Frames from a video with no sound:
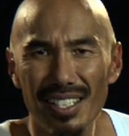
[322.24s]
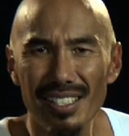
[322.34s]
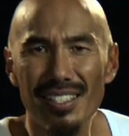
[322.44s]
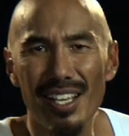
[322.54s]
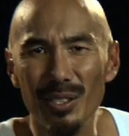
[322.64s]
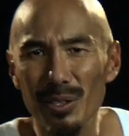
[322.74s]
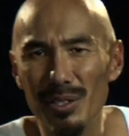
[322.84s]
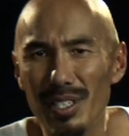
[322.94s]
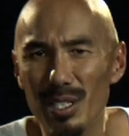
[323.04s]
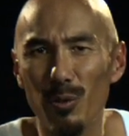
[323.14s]
He says that in
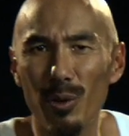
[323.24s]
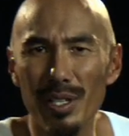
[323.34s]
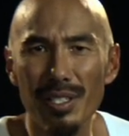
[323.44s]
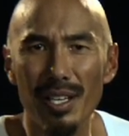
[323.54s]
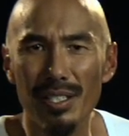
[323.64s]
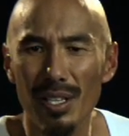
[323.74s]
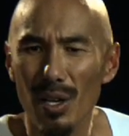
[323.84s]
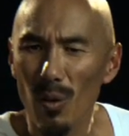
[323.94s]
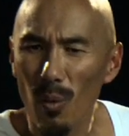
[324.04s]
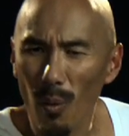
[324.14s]
Luke
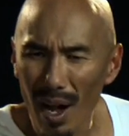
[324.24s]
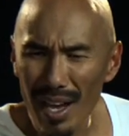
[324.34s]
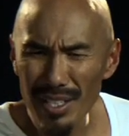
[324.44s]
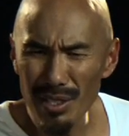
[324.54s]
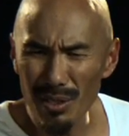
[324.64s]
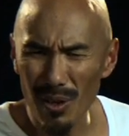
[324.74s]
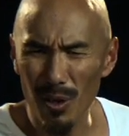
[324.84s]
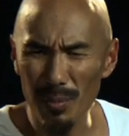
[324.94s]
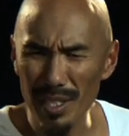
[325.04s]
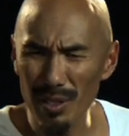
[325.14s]
6:46. Why do you
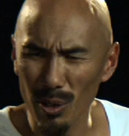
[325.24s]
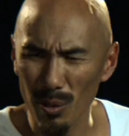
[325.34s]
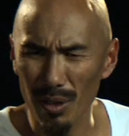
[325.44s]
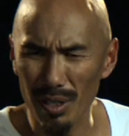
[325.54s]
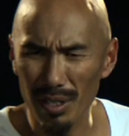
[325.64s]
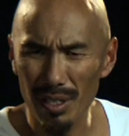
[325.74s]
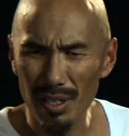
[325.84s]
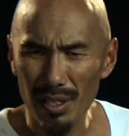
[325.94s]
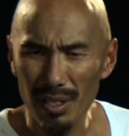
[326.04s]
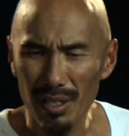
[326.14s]
call me Lord
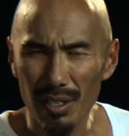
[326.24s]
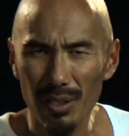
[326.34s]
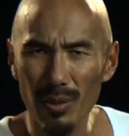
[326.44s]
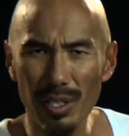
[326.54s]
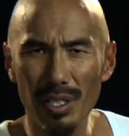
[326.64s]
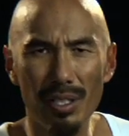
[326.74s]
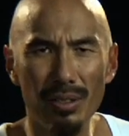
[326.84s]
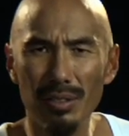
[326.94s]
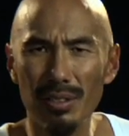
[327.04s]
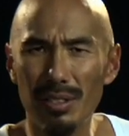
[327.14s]
when you
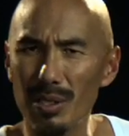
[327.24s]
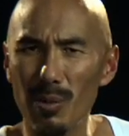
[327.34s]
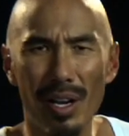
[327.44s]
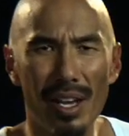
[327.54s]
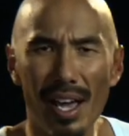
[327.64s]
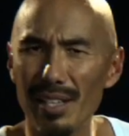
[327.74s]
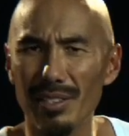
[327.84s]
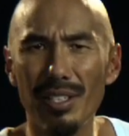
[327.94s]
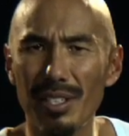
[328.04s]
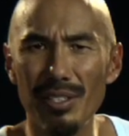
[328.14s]
don't do what I
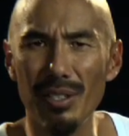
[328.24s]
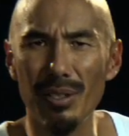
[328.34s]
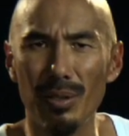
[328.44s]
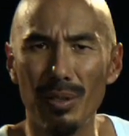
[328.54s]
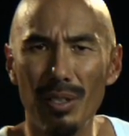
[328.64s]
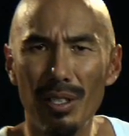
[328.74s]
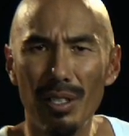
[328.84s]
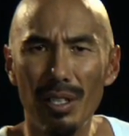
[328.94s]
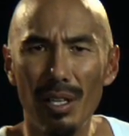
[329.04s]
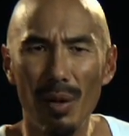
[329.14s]
ask you to do?
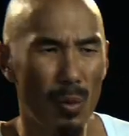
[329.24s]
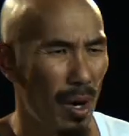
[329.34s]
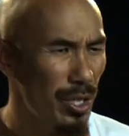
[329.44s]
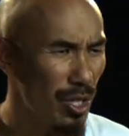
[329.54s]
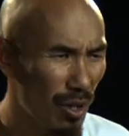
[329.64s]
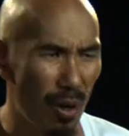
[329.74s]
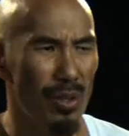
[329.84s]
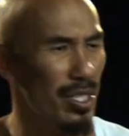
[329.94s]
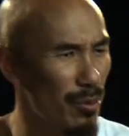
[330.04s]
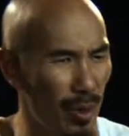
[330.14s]
I mean, why would you
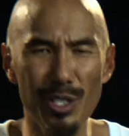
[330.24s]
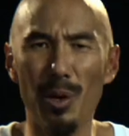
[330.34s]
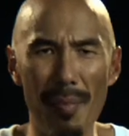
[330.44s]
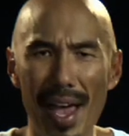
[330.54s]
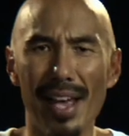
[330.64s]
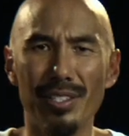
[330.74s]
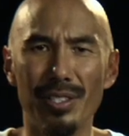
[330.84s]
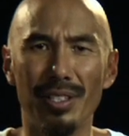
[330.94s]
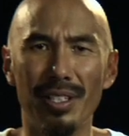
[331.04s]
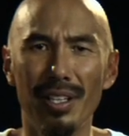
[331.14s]
call someone your
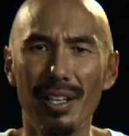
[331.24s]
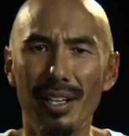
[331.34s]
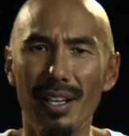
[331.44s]
master